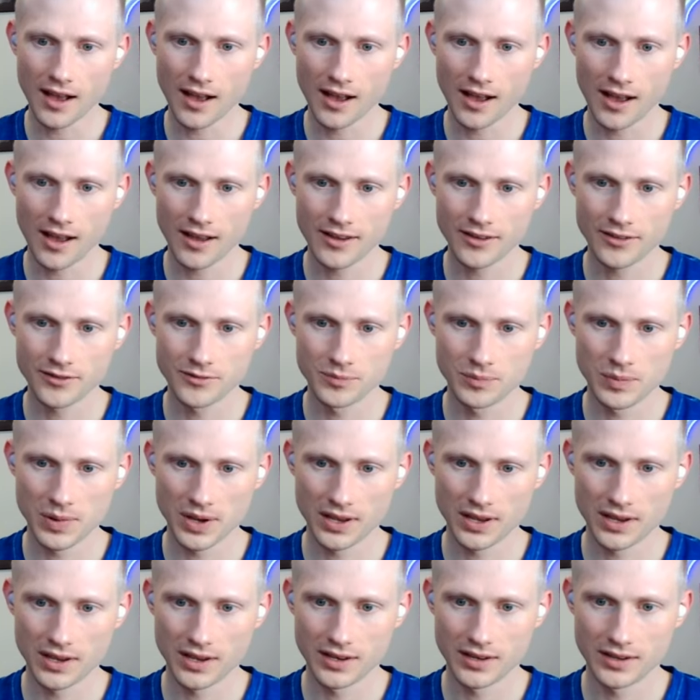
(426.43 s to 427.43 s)
I've
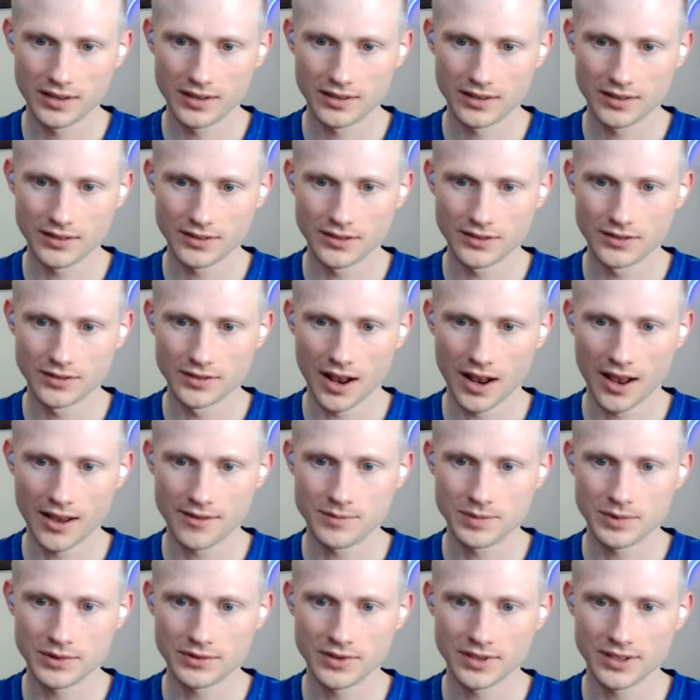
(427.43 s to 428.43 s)
been
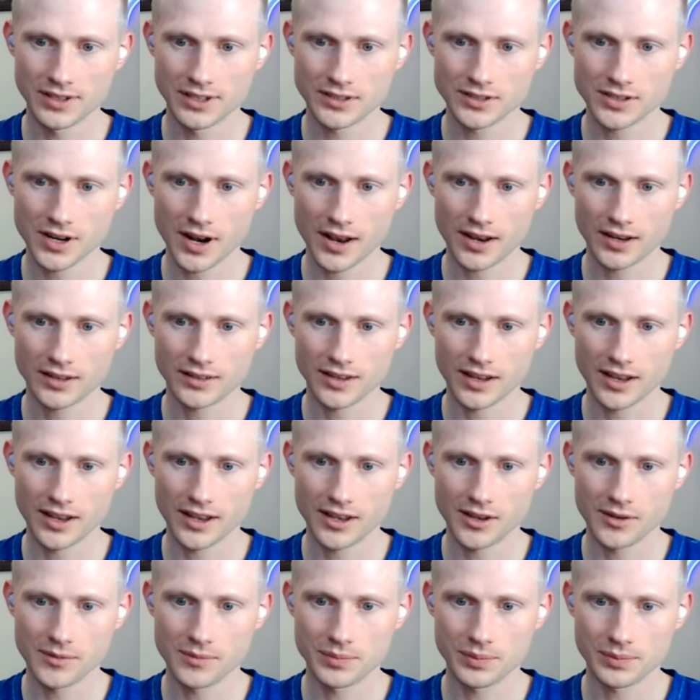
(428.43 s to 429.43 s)
really trying to
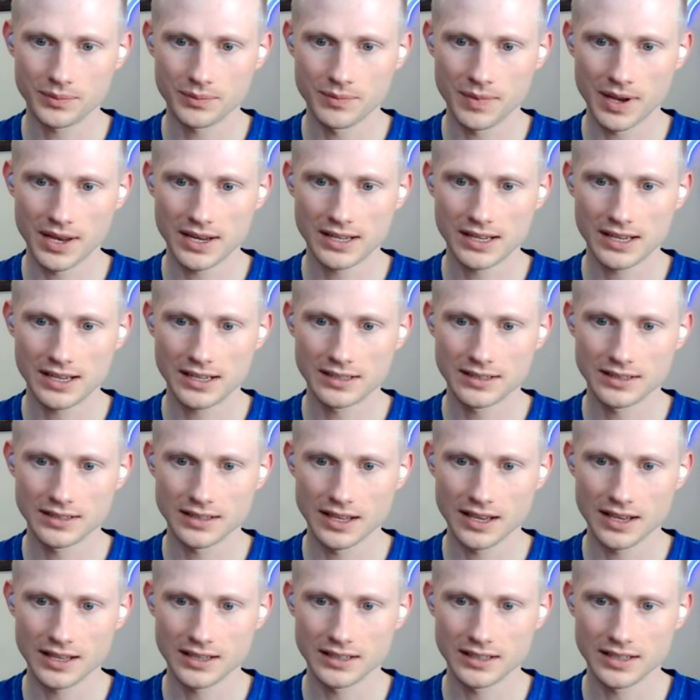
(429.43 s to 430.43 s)
help my niece
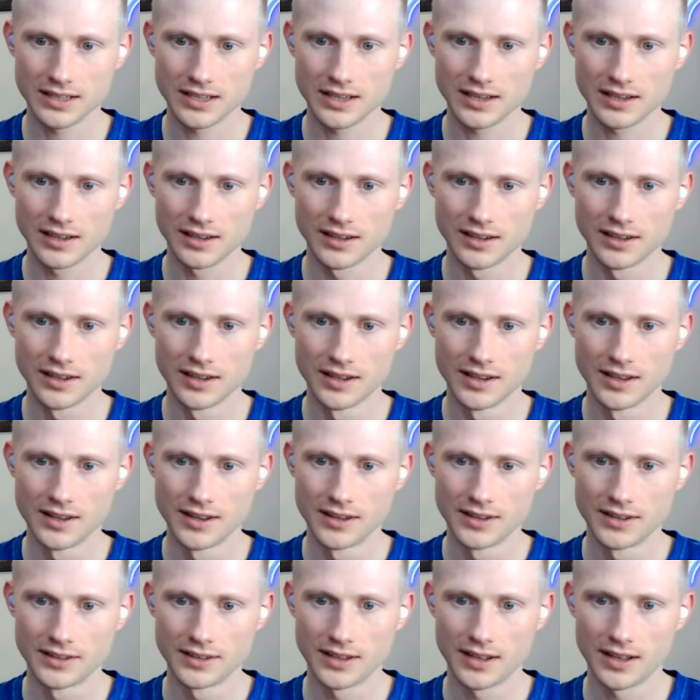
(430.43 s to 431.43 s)
lately.
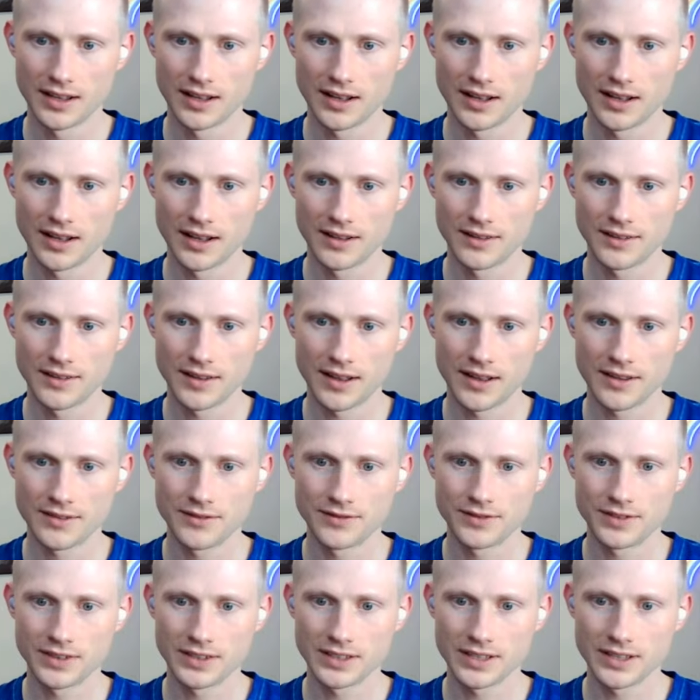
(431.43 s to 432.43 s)
I
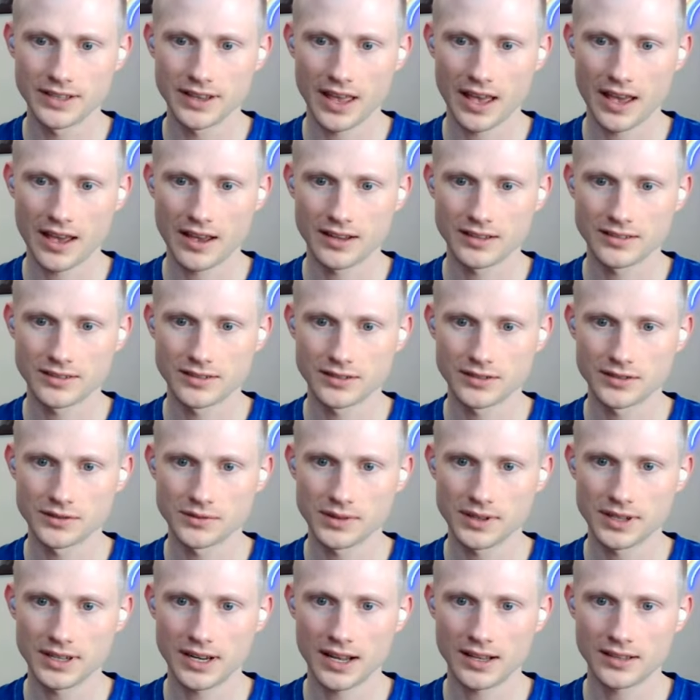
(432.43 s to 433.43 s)
feel that Eskel.
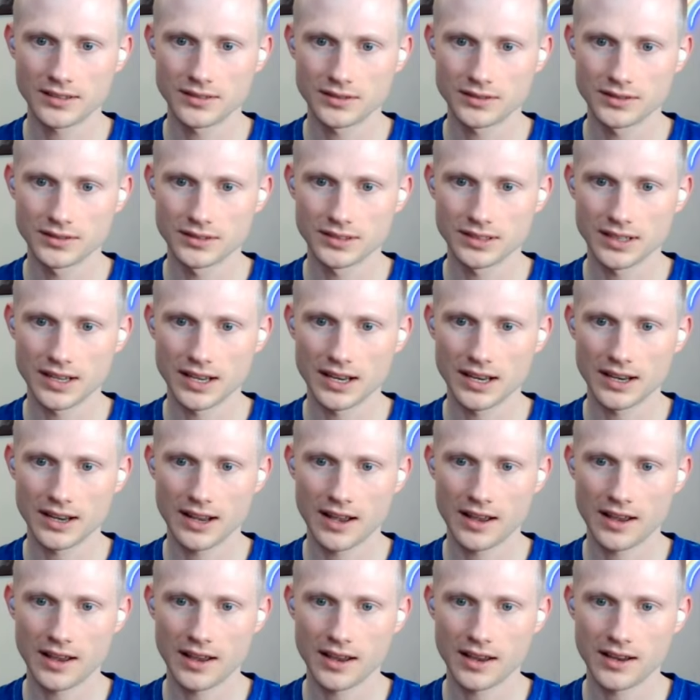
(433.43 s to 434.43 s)
What did Eskel say?
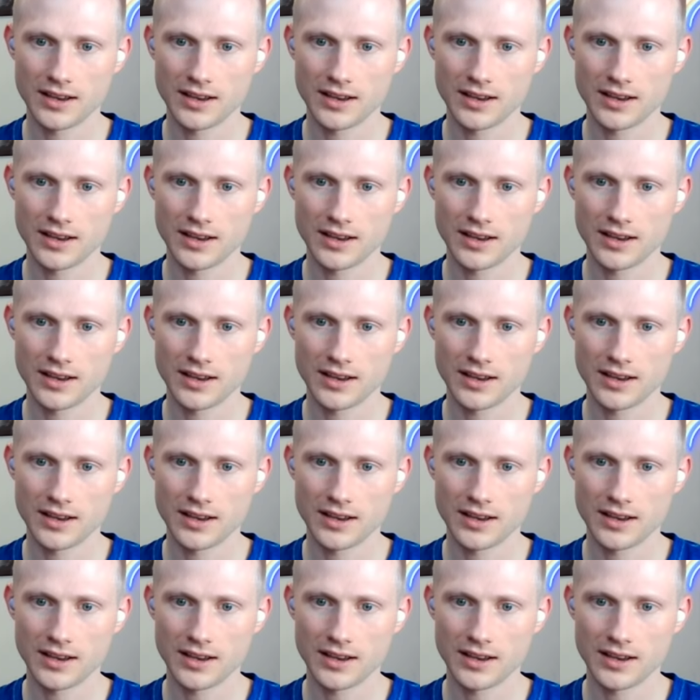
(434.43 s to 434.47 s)
I